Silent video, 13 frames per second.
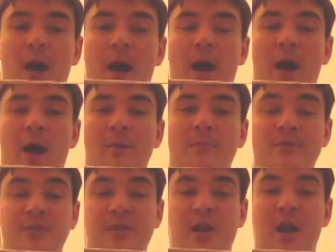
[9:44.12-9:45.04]
um,
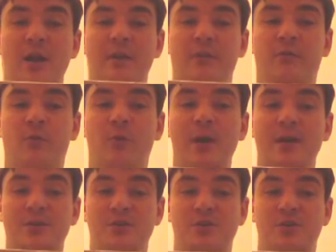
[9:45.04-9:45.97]
there's a kind of
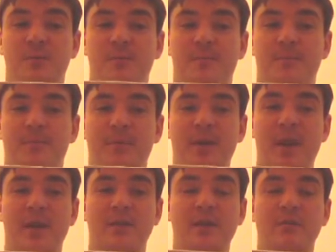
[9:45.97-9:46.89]
twist
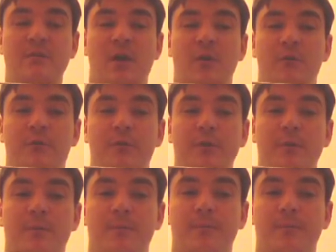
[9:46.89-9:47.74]
here that you've gone through.